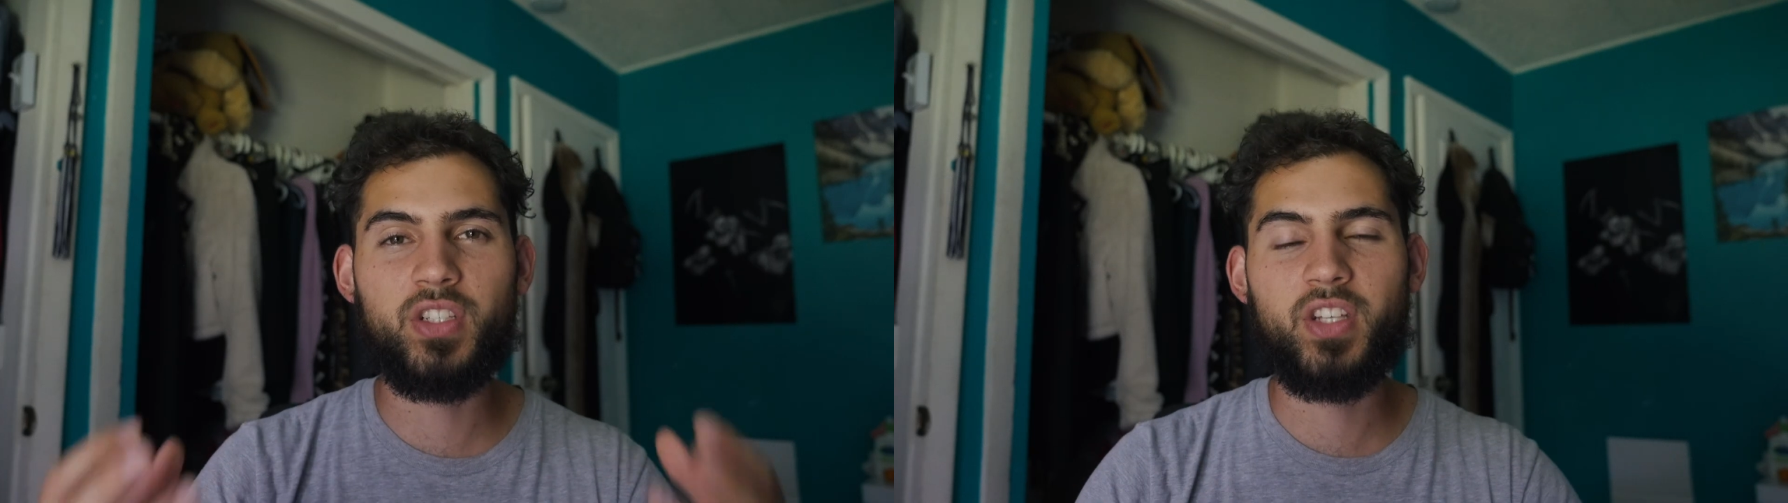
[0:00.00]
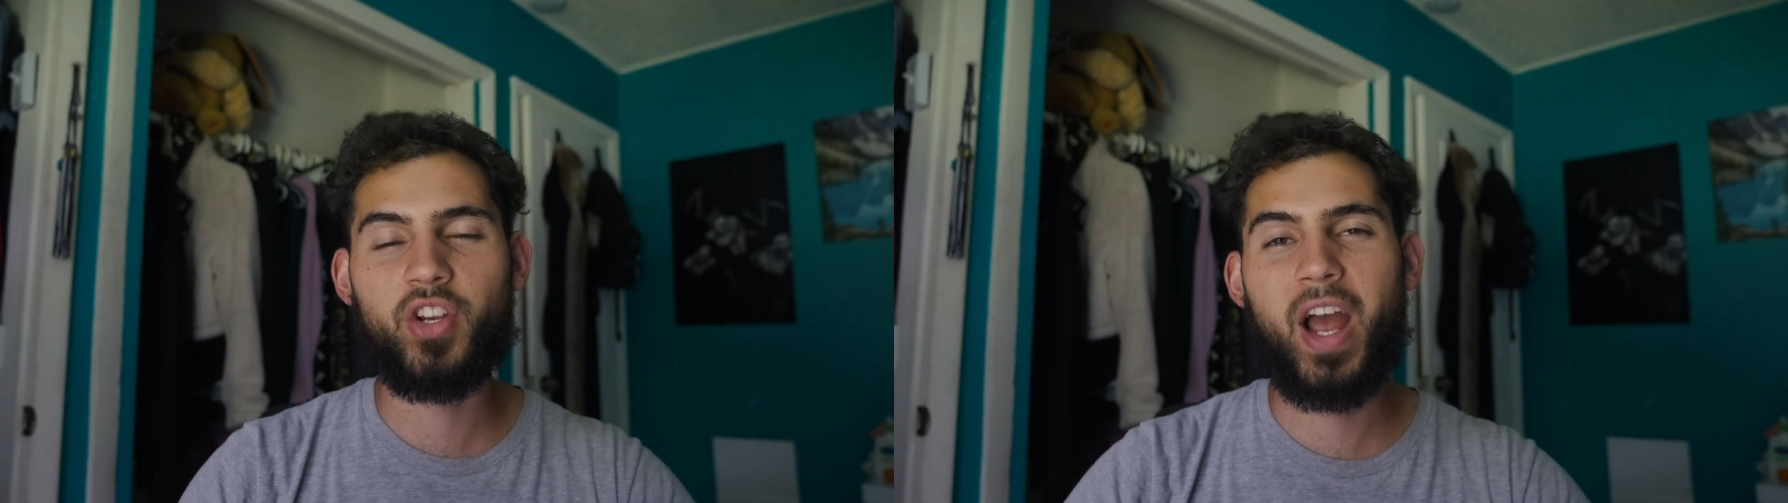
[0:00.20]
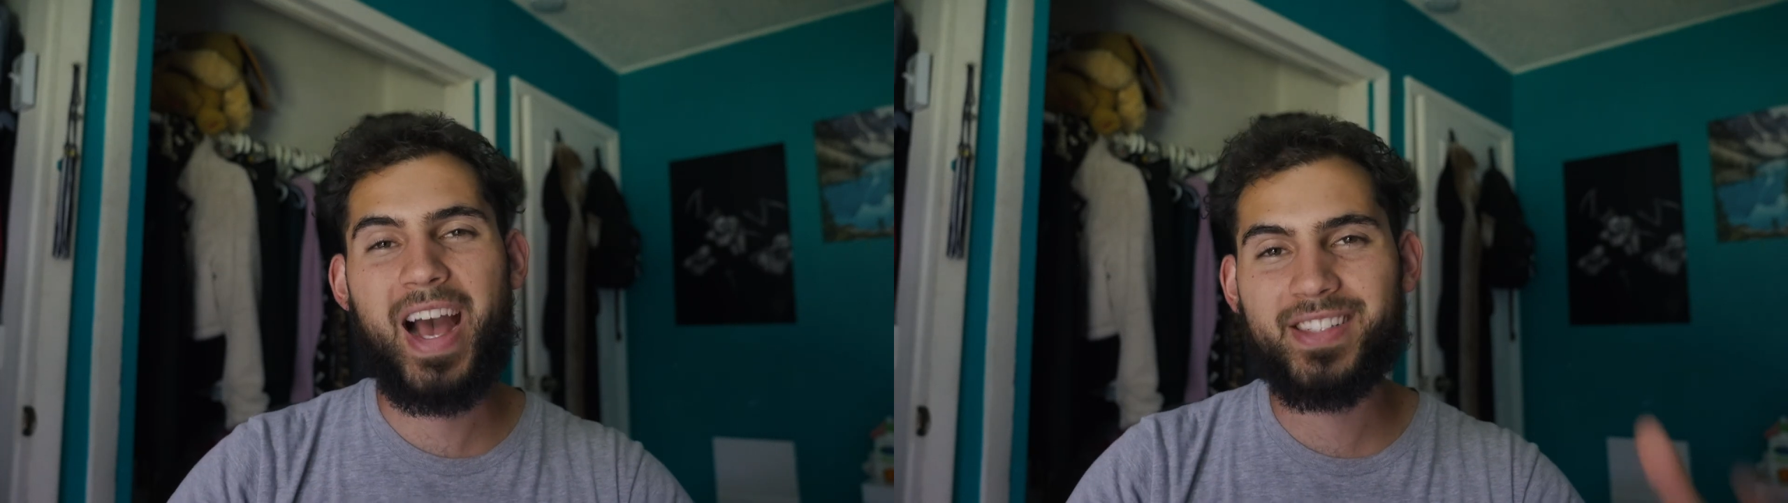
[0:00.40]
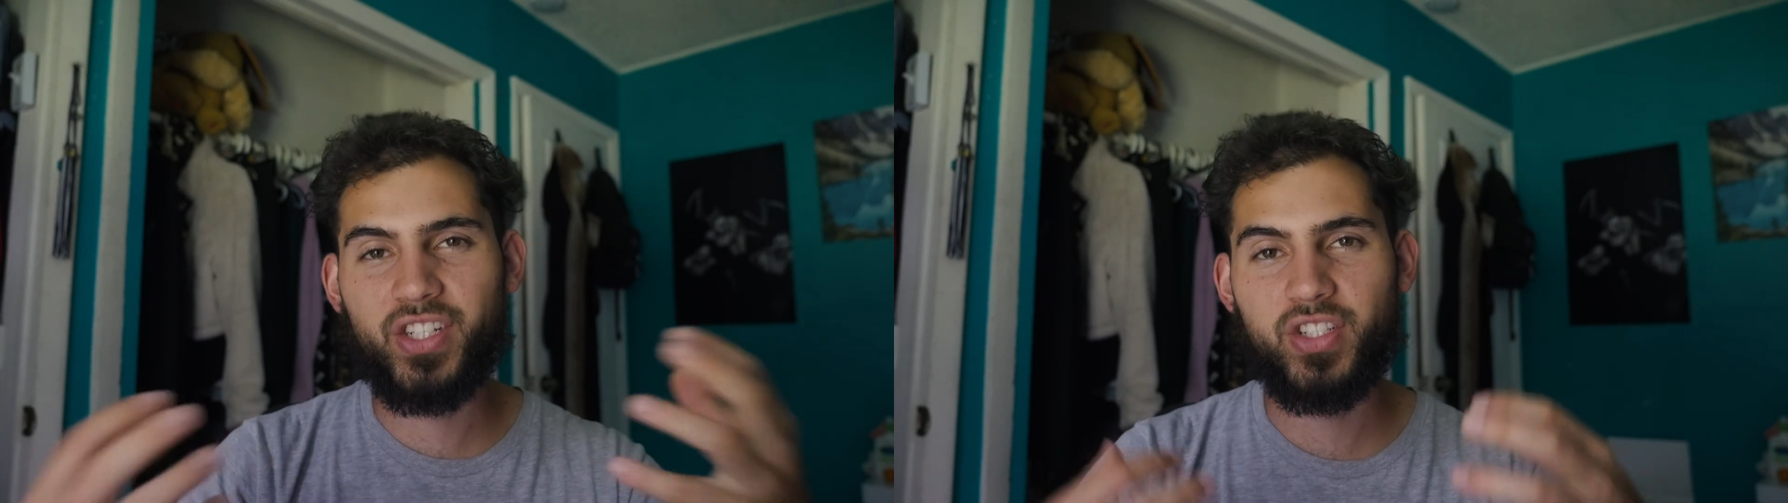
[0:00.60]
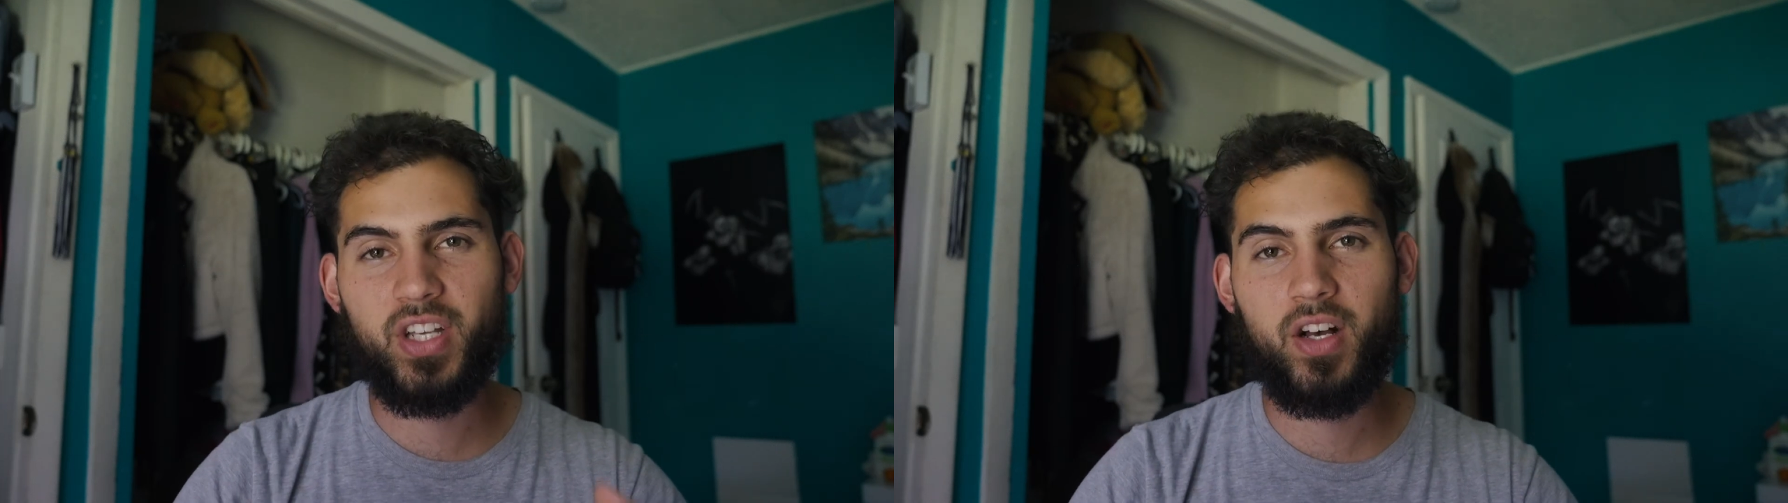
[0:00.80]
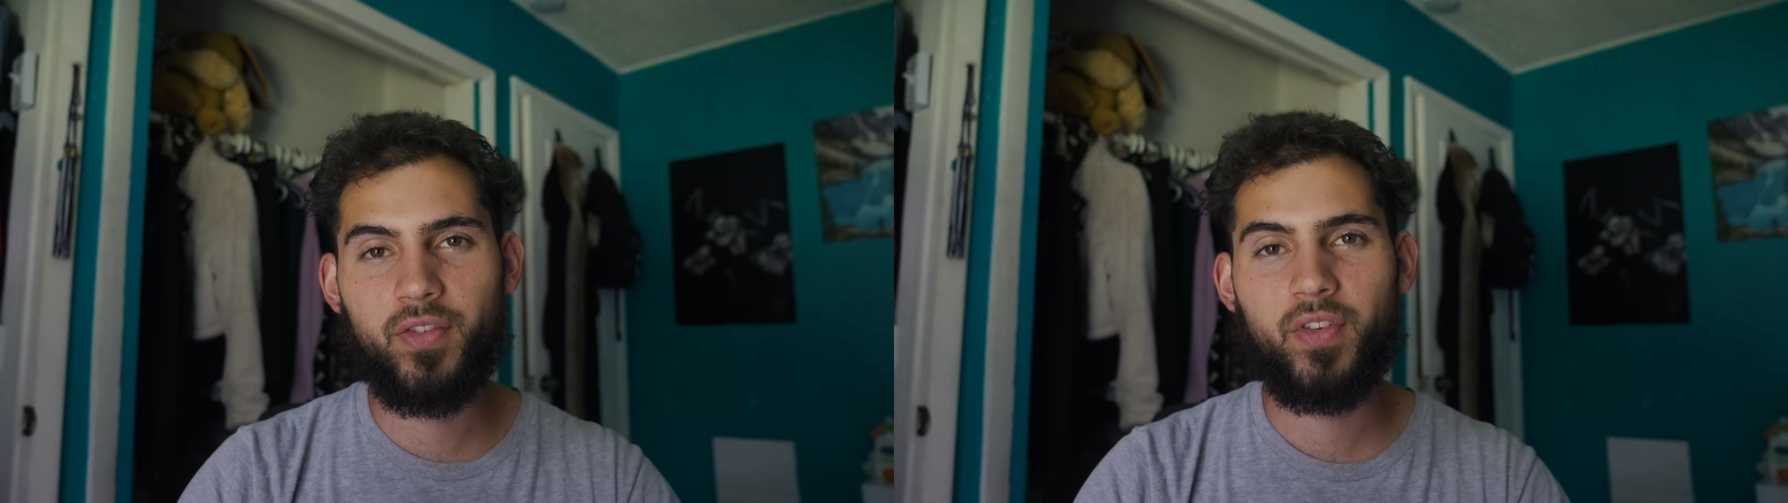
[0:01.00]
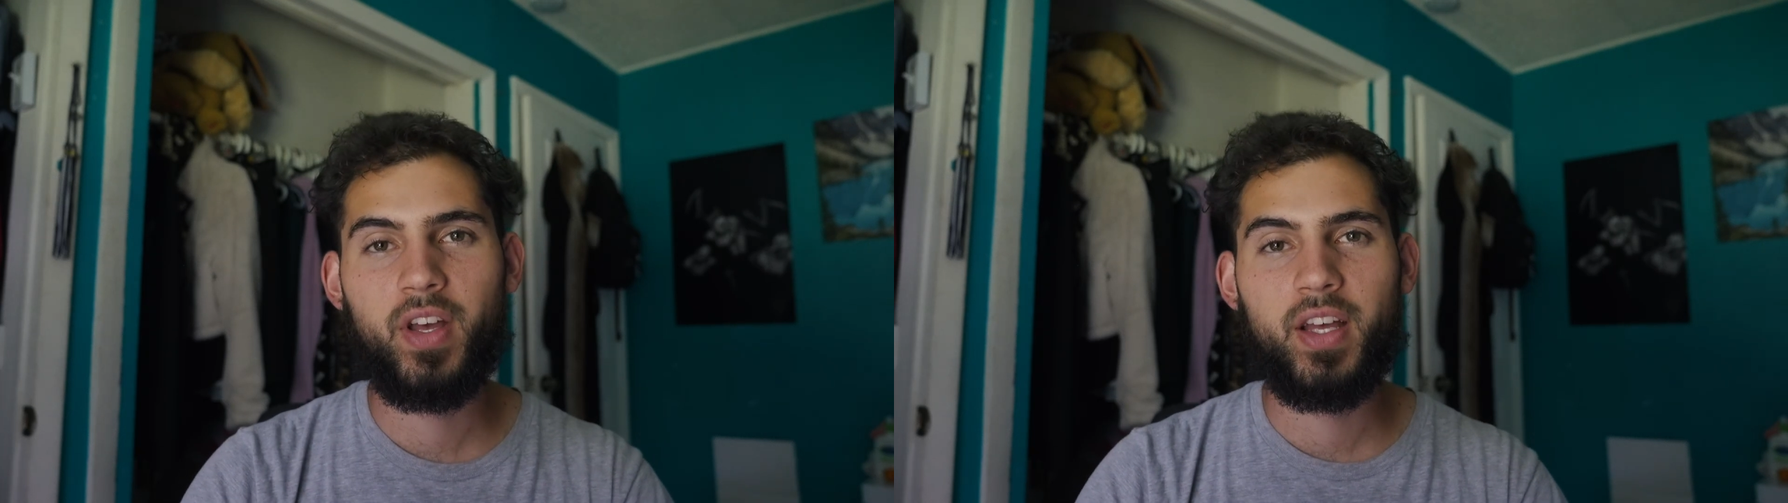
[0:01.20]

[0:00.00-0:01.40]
that you're asking yourself